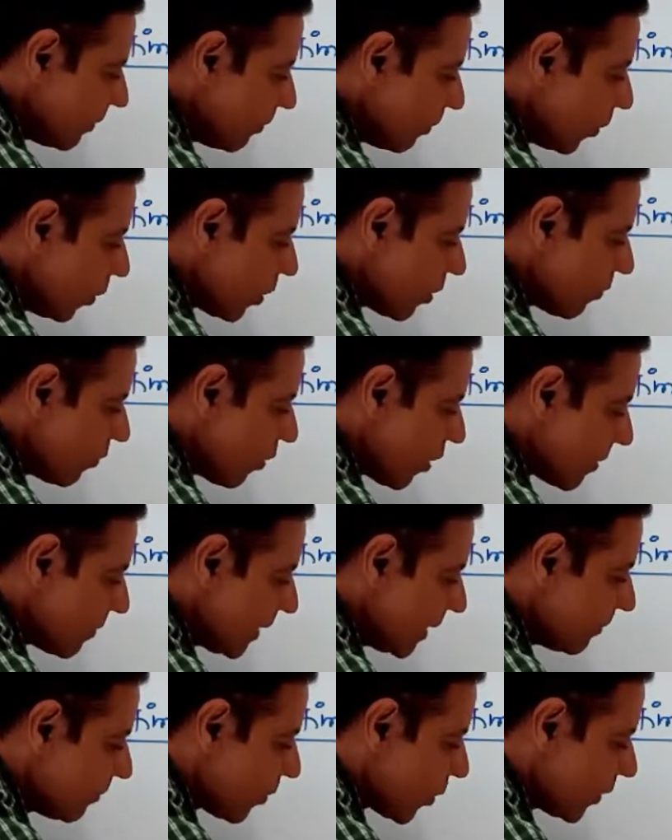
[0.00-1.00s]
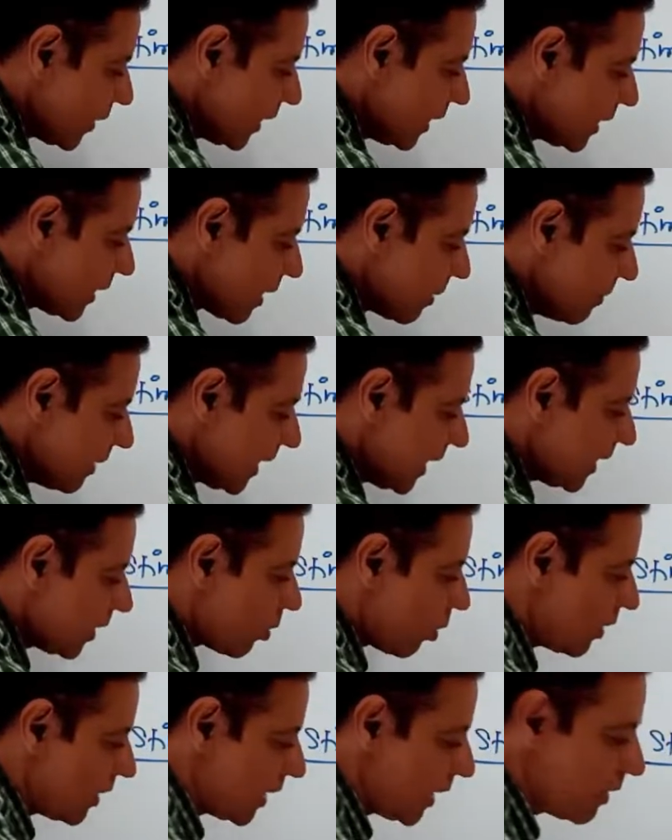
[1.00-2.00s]
pore forming protein coming in
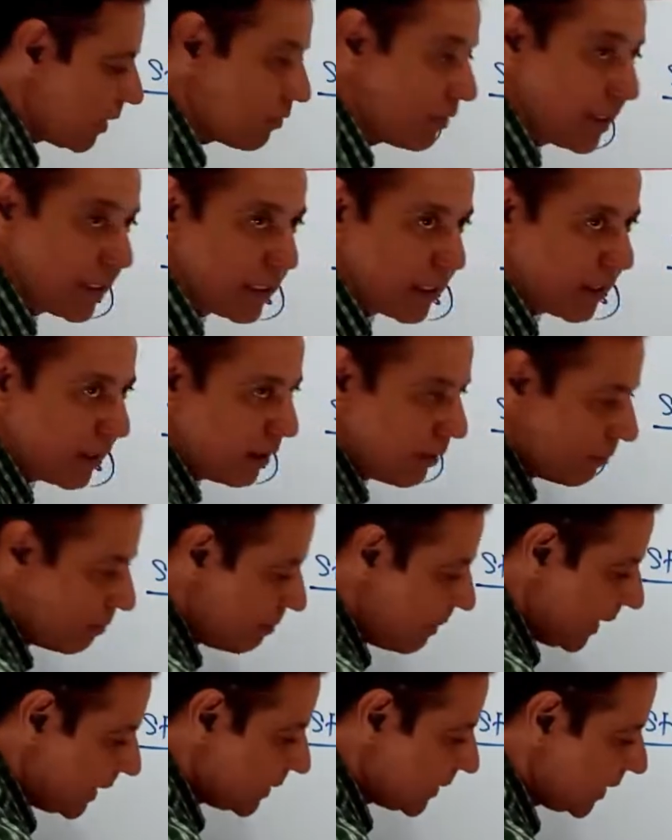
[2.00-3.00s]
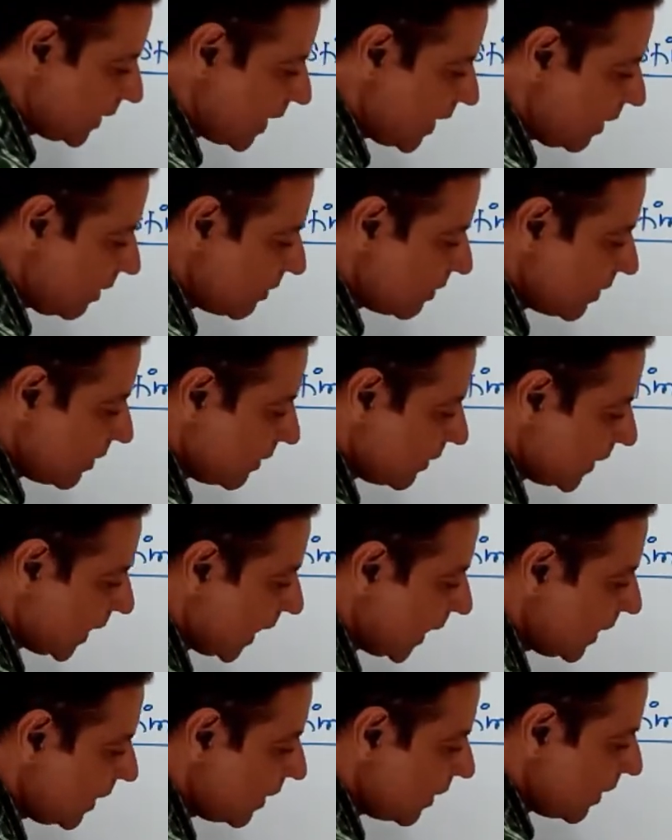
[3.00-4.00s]
contact with the bacteria,
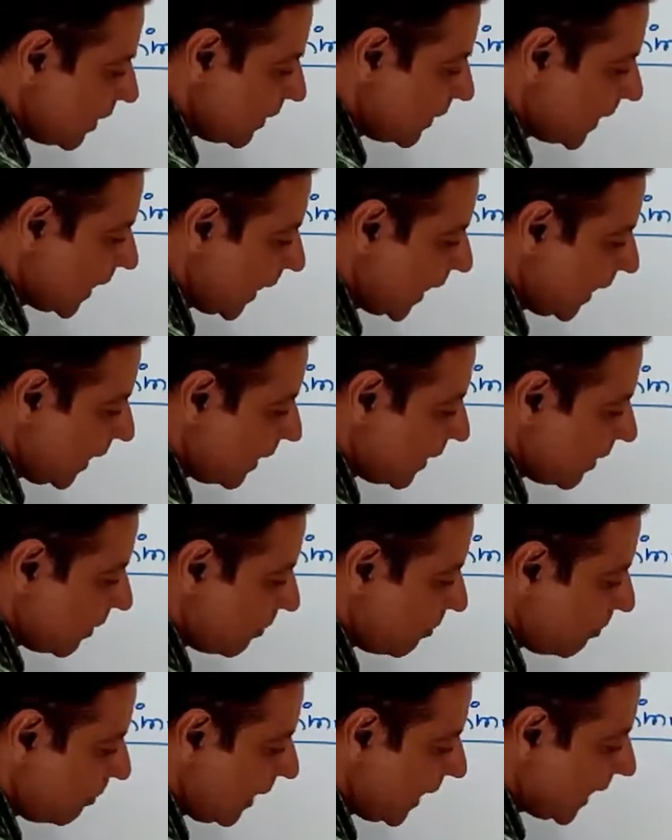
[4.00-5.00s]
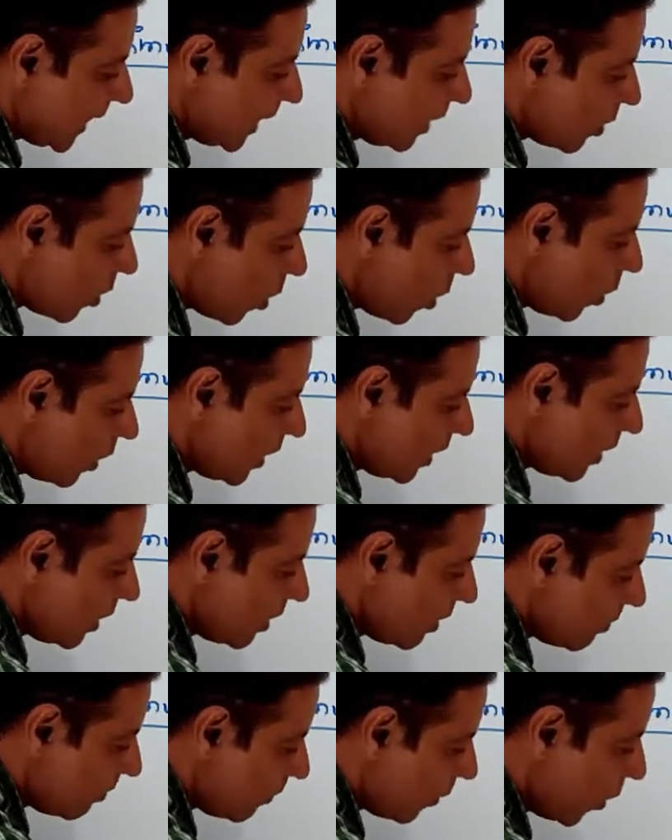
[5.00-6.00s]
then they making hole,
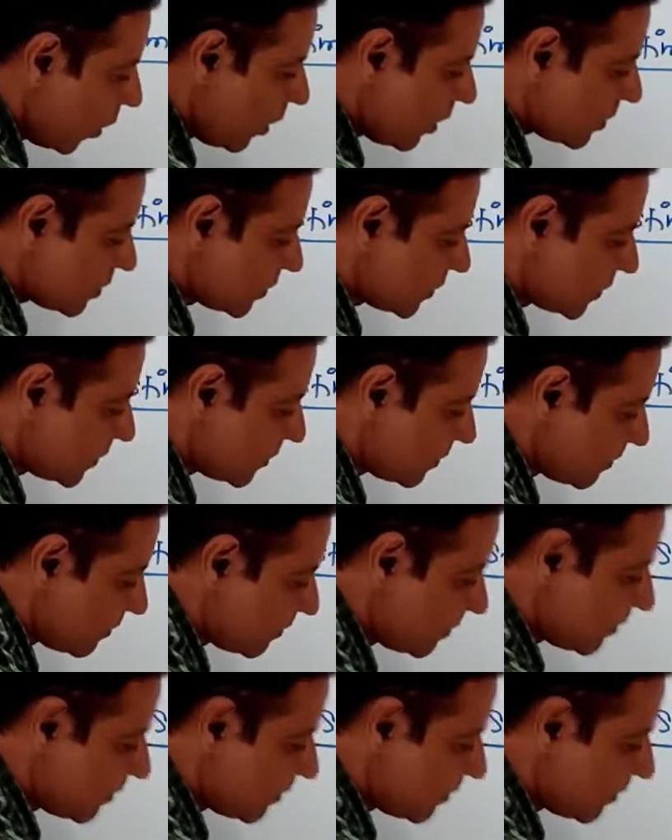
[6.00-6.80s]
pores